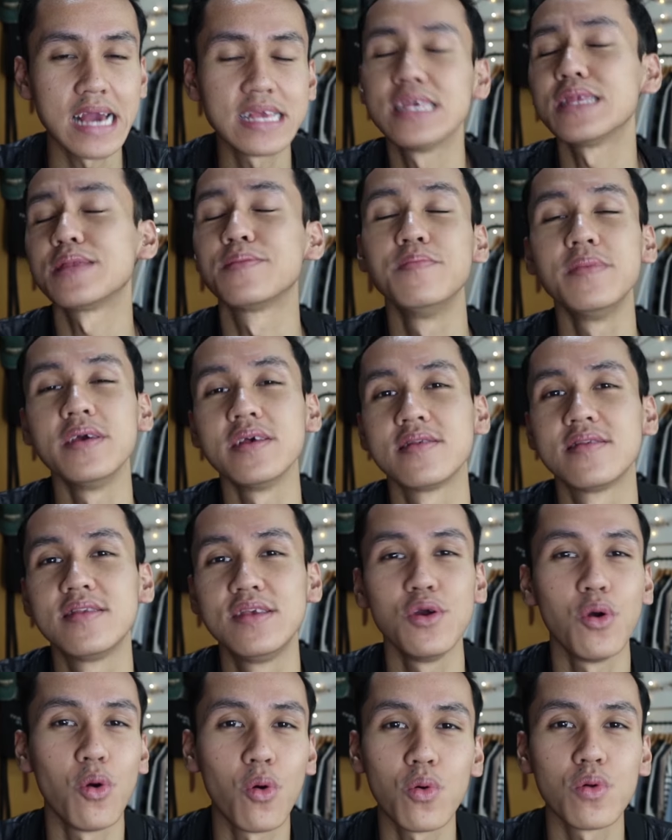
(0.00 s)
I just miss
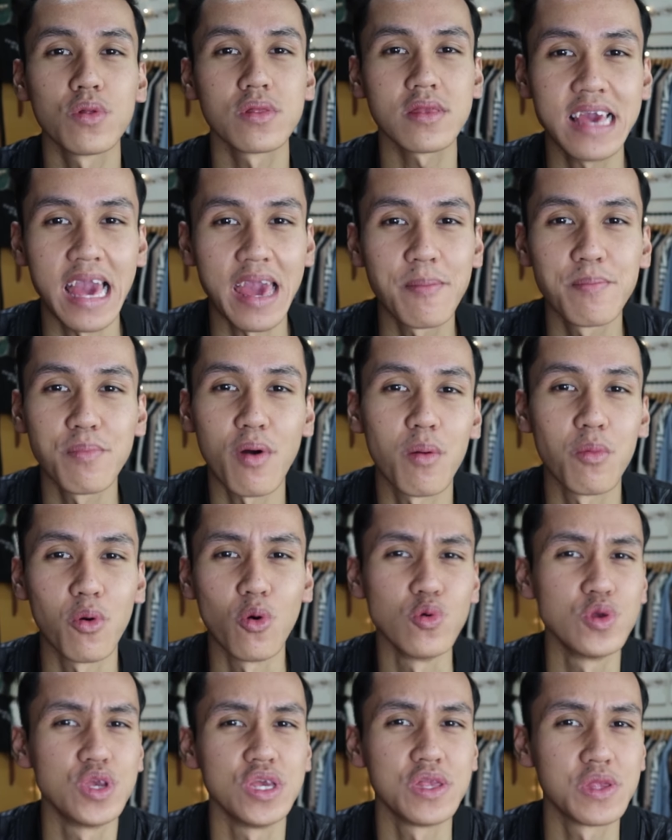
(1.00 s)
the old K-pop
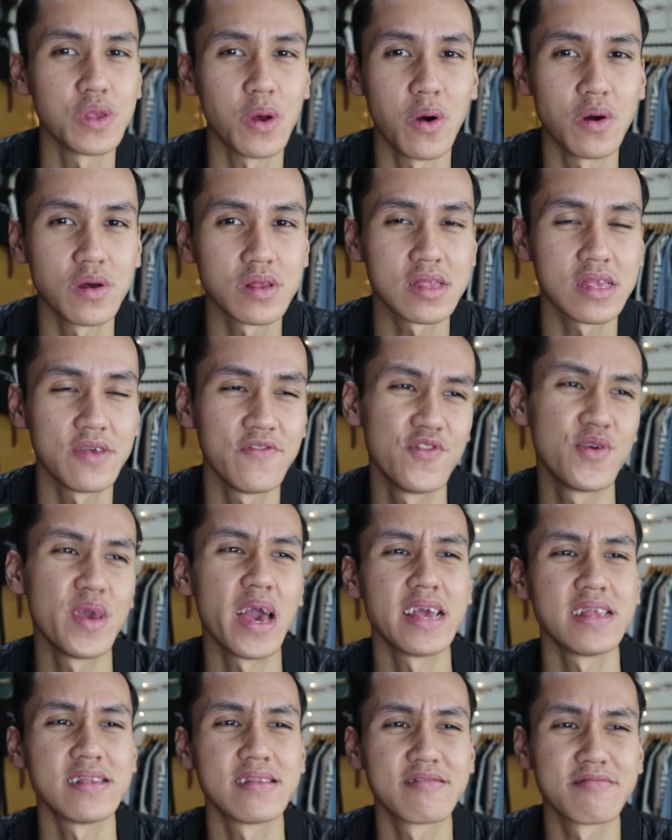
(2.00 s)
OG songs, if you
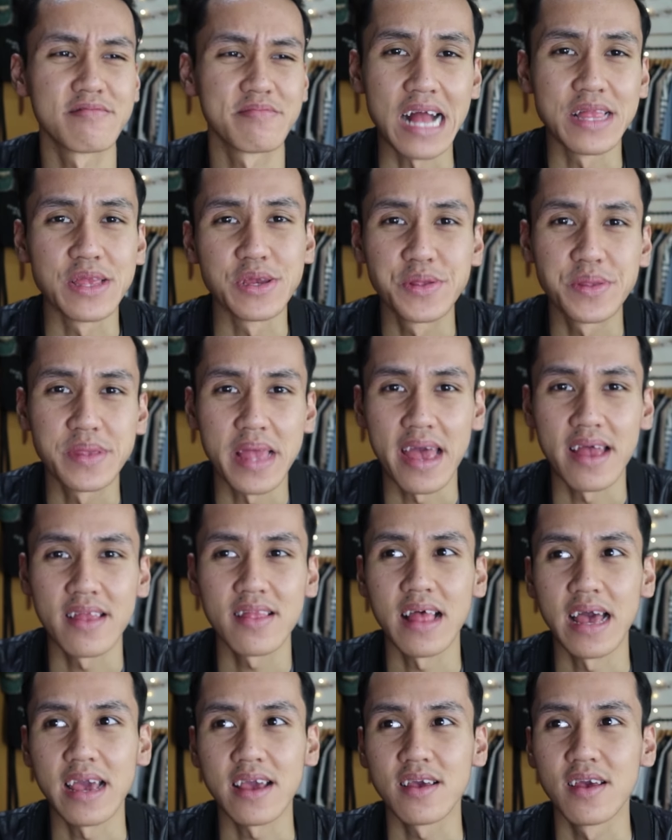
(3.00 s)
guys understand.
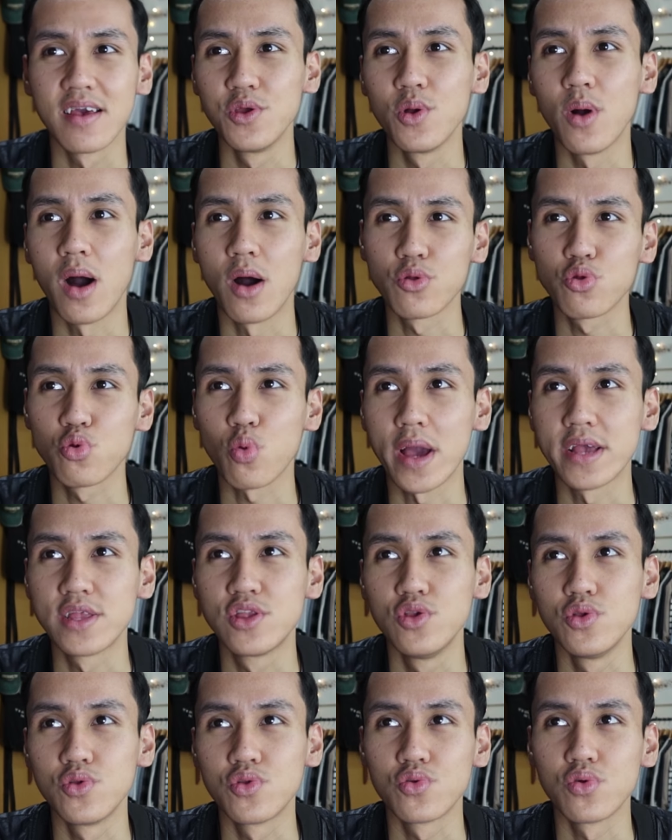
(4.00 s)
Like, you know how TWICE
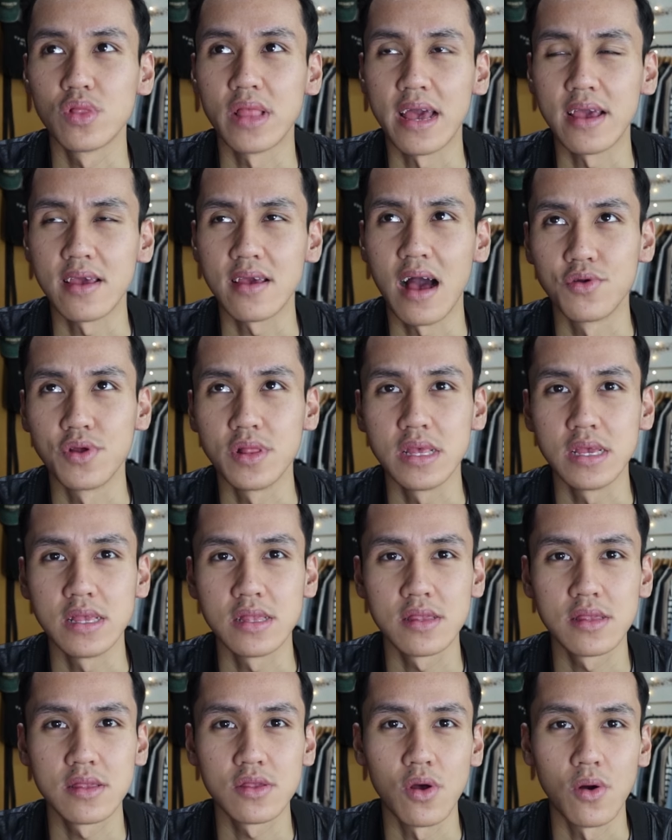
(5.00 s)
used to like release
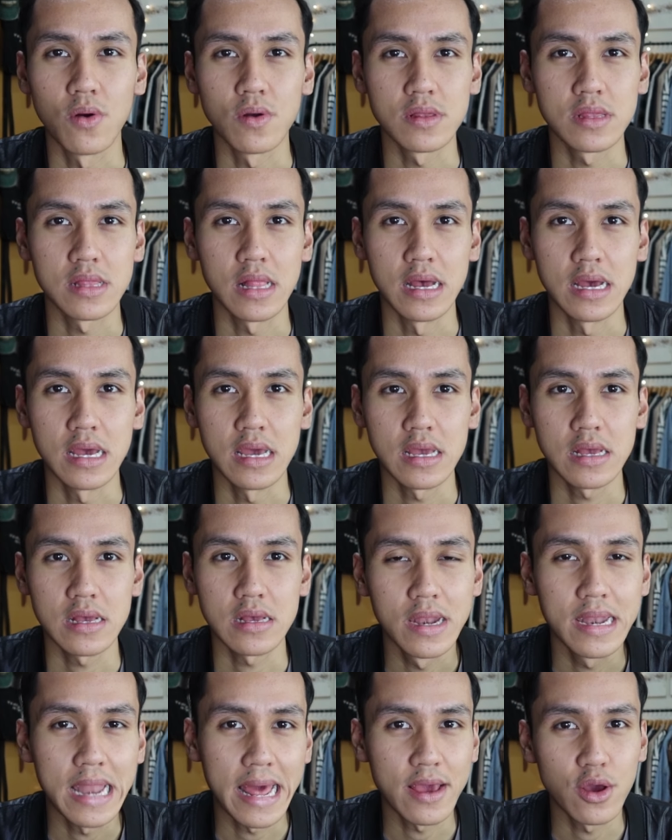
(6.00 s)
songs like
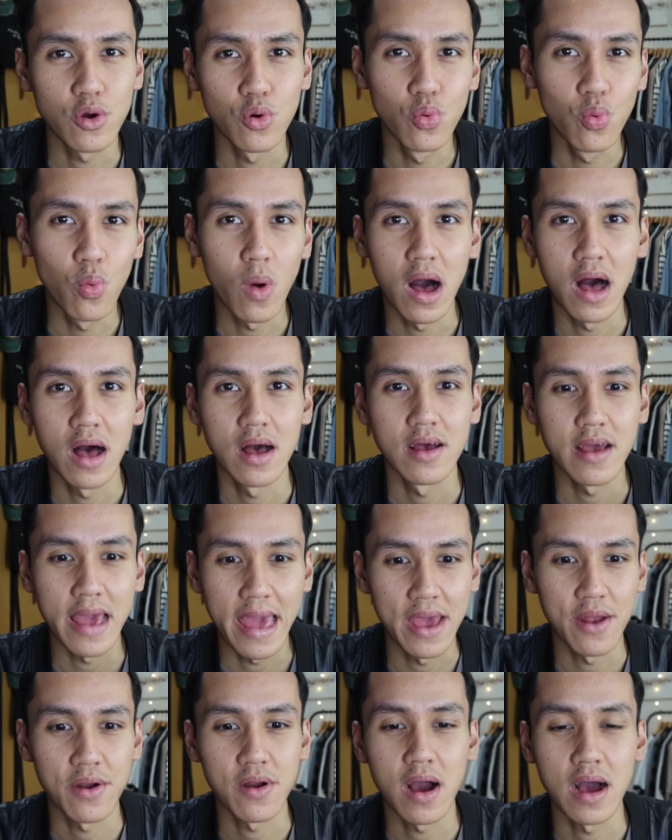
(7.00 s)
Uwa
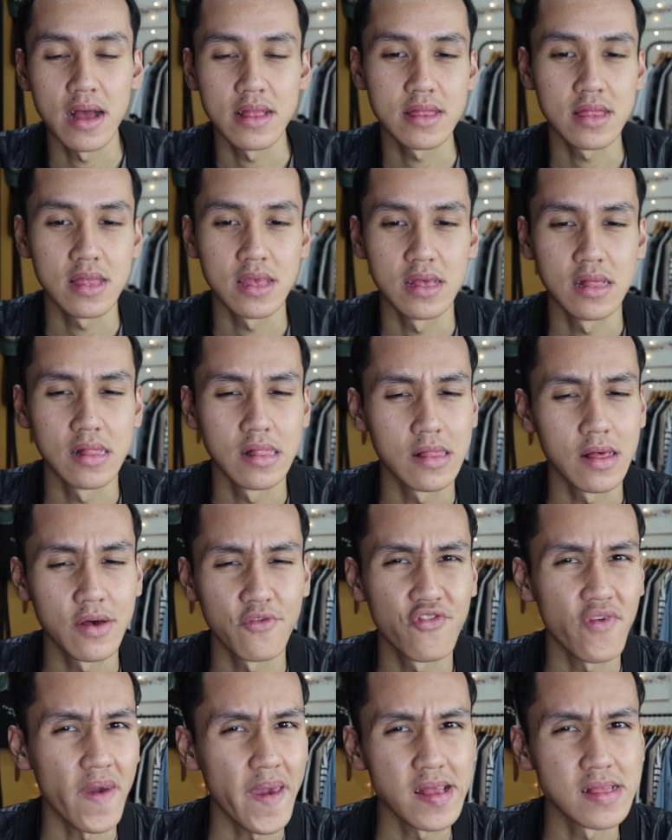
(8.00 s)
era until
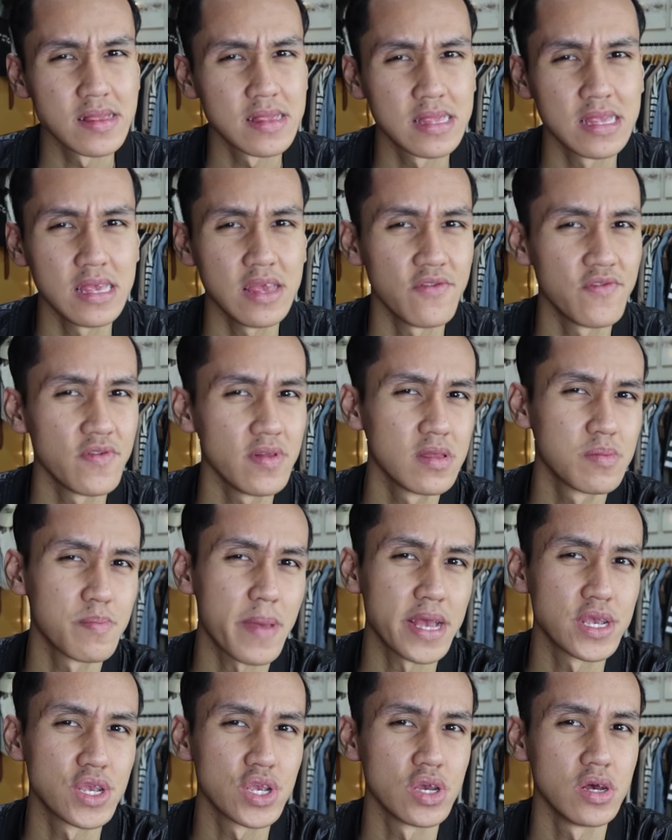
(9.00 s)
Fancy, Feel
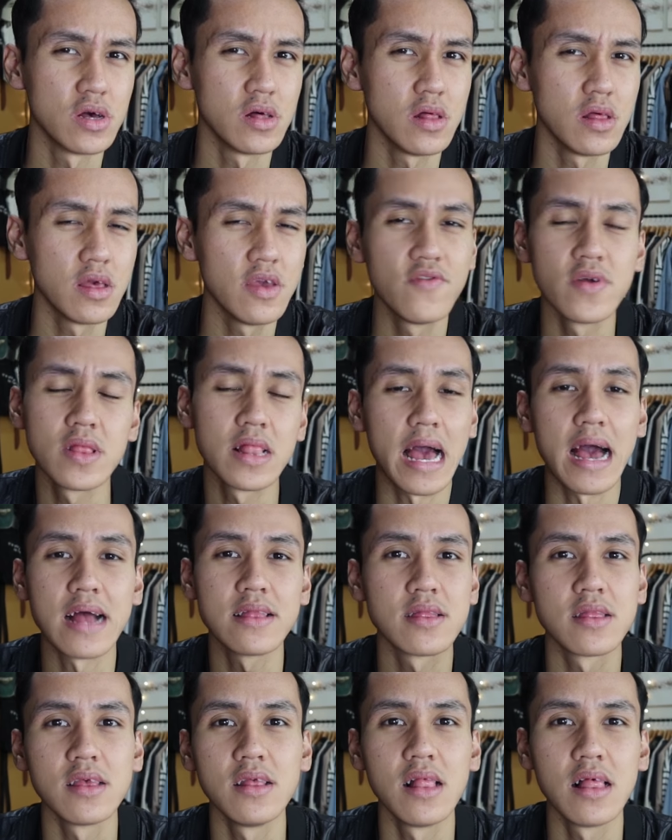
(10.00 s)
Special, even like
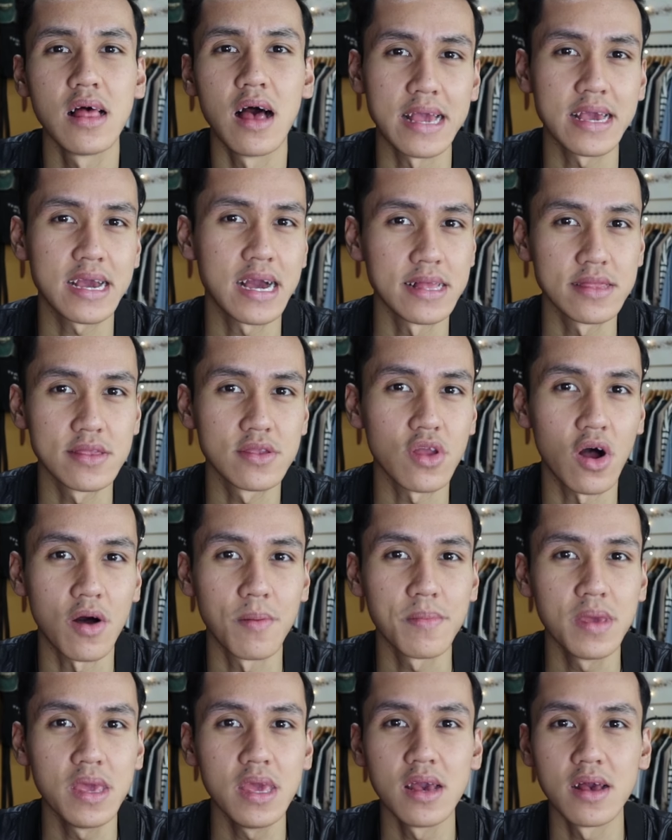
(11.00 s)
until I Can't
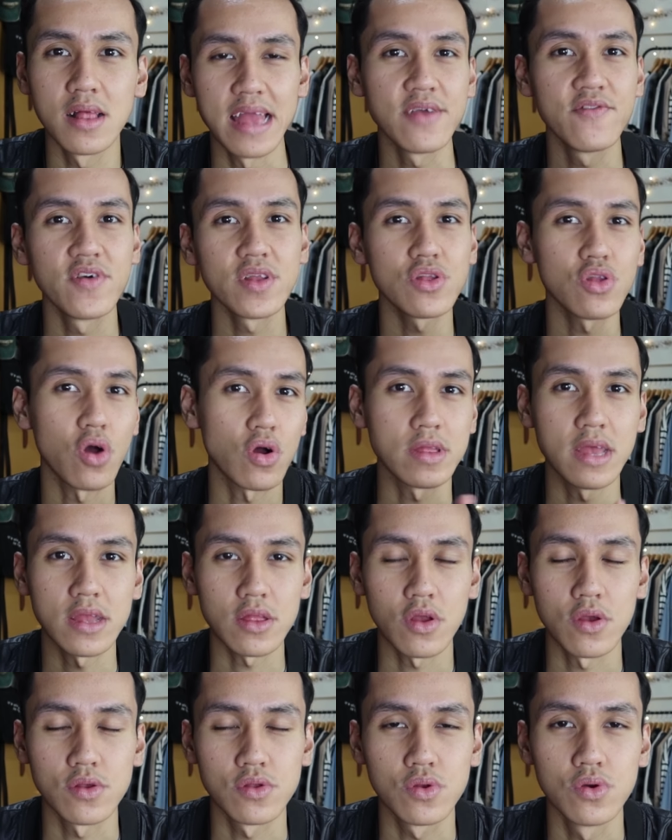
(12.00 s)
Stop Me, and even Talk
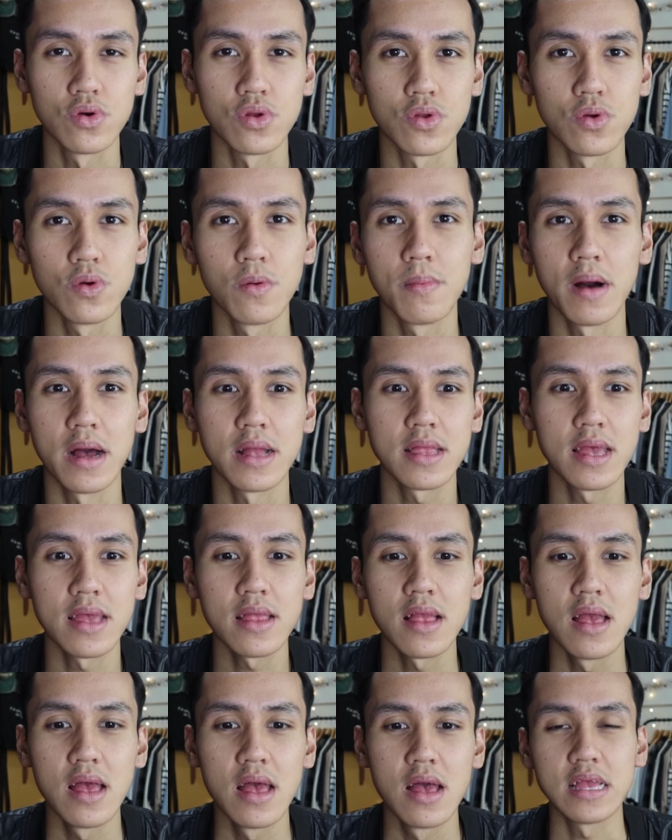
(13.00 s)
That Talk is good too. But
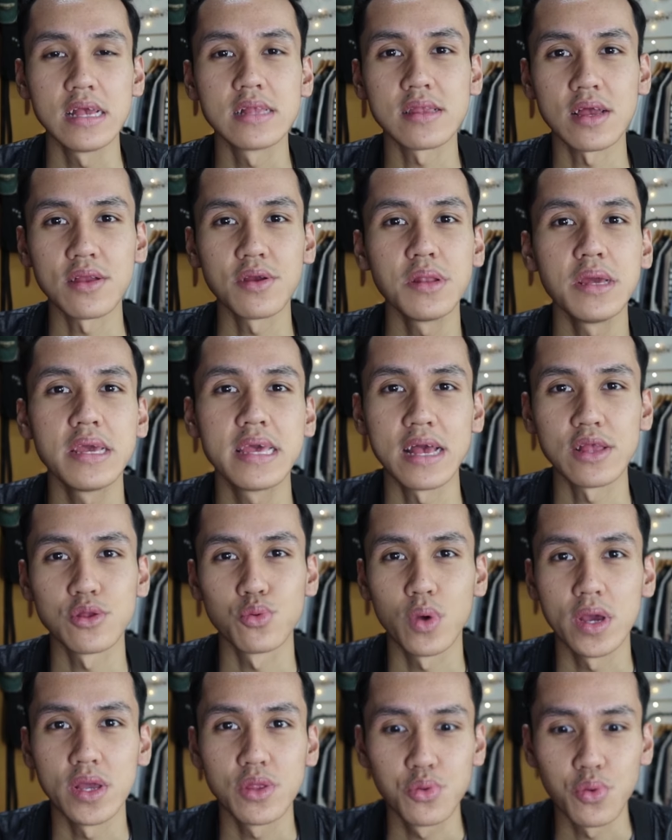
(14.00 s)
then they suddenly get
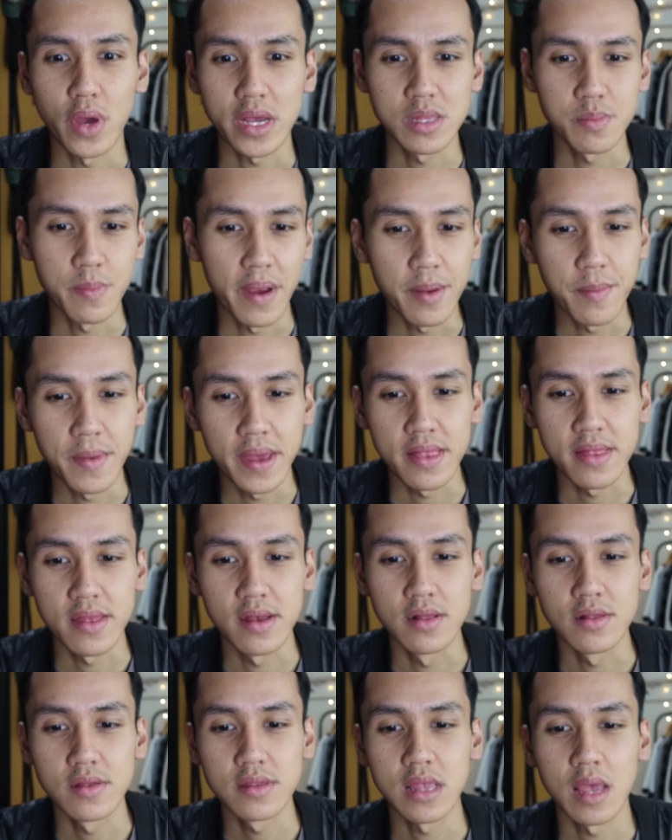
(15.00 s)
way too
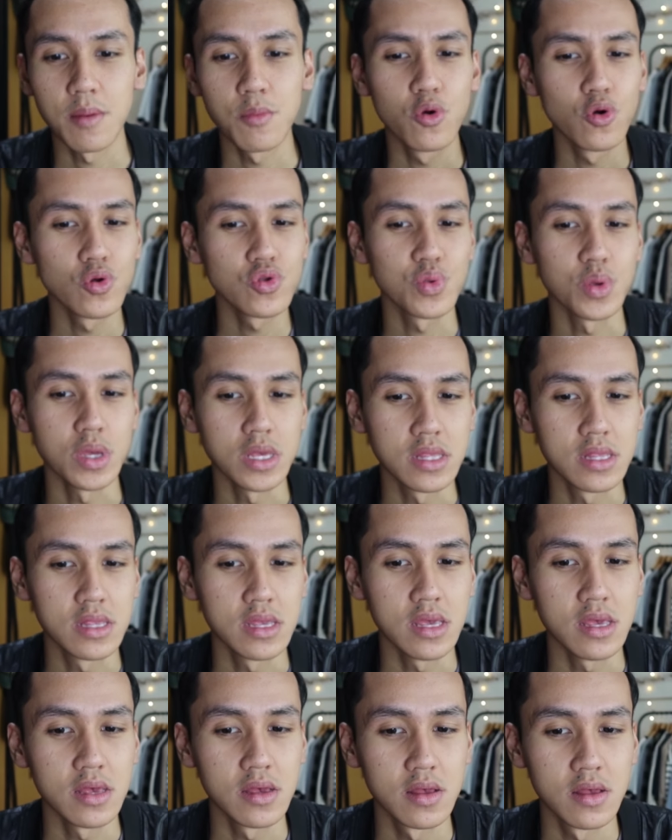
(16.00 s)
experimental. Same goes to
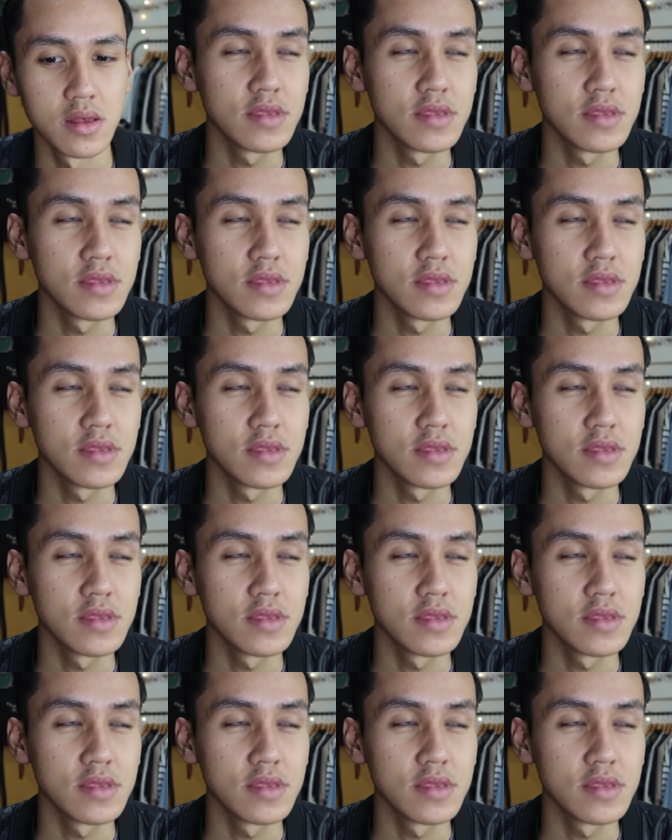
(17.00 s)
Itzy.